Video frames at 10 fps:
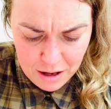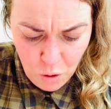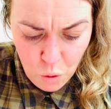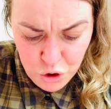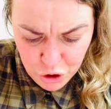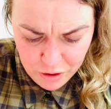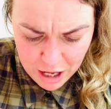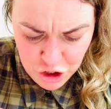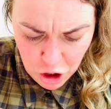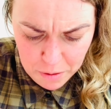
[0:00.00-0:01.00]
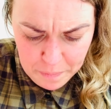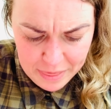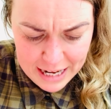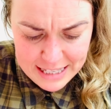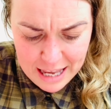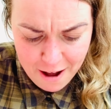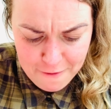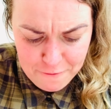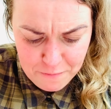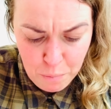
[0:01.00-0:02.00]
all do that job. These
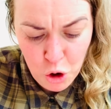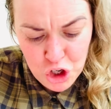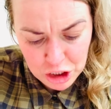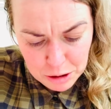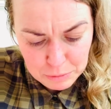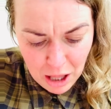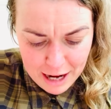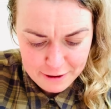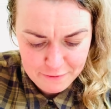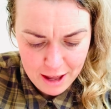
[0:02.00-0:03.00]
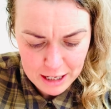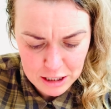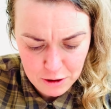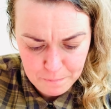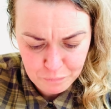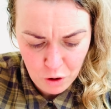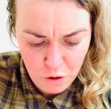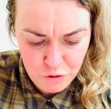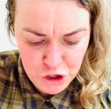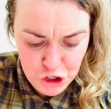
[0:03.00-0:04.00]
have botulinum-like effect
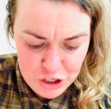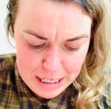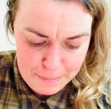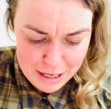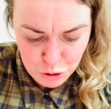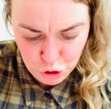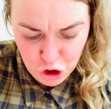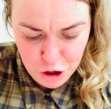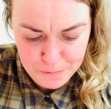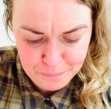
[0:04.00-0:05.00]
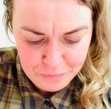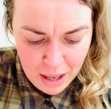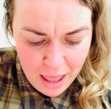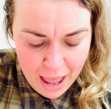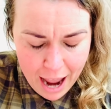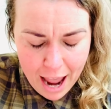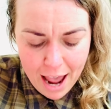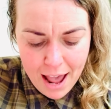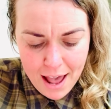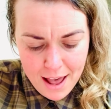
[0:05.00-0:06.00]
of reducing muscle tone.
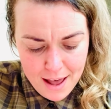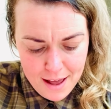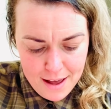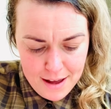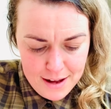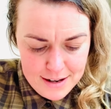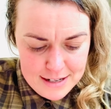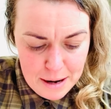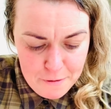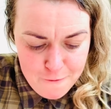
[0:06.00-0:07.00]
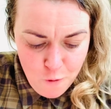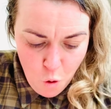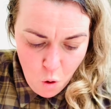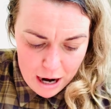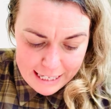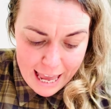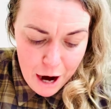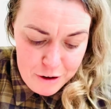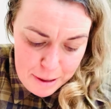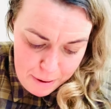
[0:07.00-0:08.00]
And number 4, carrier